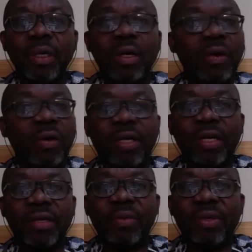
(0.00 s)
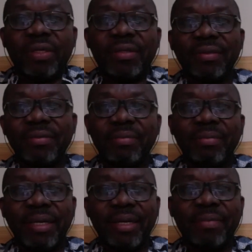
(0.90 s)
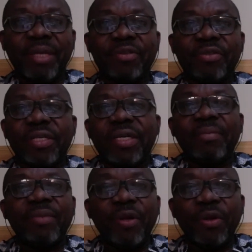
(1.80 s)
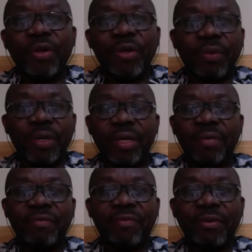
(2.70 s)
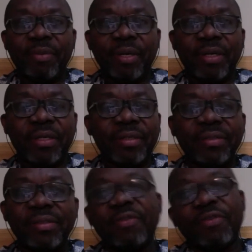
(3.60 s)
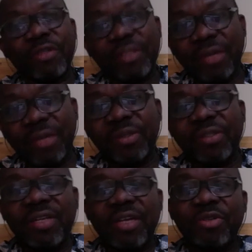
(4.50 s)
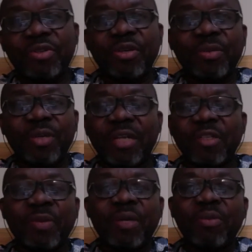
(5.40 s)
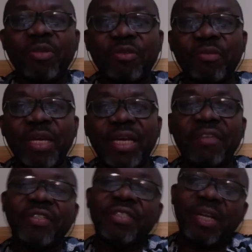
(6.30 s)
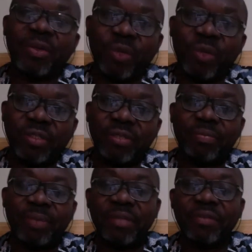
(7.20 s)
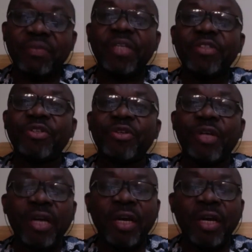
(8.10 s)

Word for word: Okay, well, my name, like you said, I'm Leo Igwe. I'm from, of course, Southeast Nigeria, but I spent much of my life in the southwestern part of Nigeria.